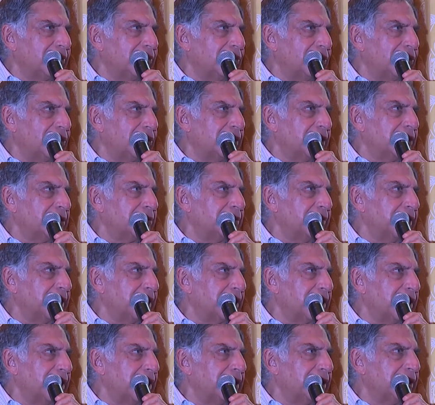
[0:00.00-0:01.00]
road has
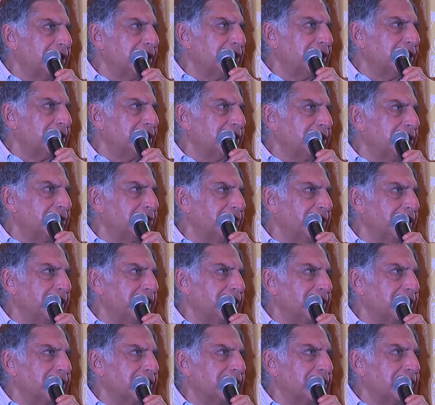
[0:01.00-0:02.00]
been clear and it's
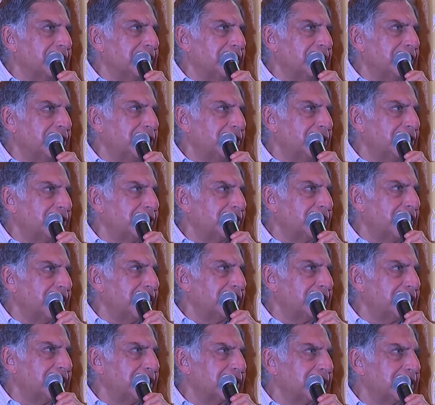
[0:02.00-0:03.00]
been an issue of
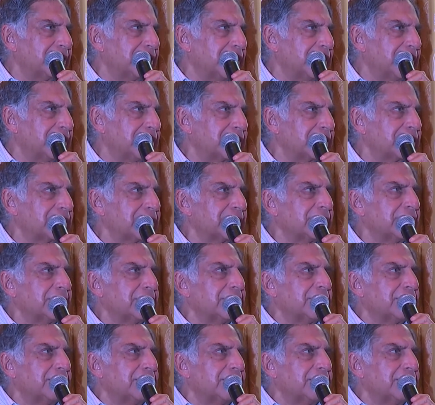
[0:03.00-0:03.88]
great success.